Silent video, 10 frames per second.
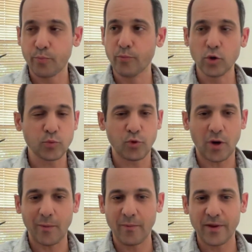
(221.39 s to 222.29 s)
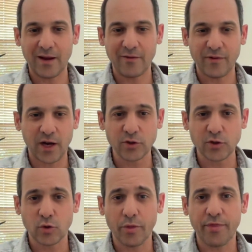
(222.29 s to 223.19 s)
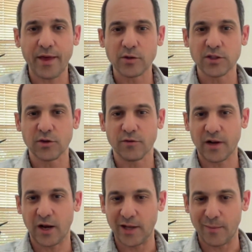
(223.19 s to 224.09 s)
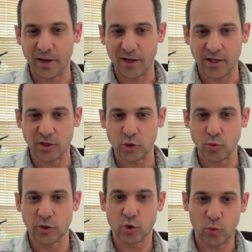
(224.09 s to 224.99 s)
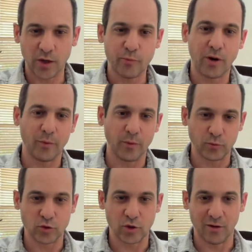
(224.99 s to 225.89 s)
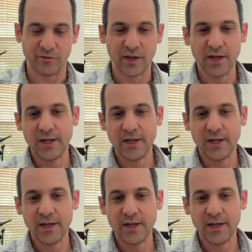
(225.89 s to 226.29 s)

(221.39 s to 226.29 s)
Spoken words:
most probably have hundreds or thousands of cloud applications, which is one problem to solve.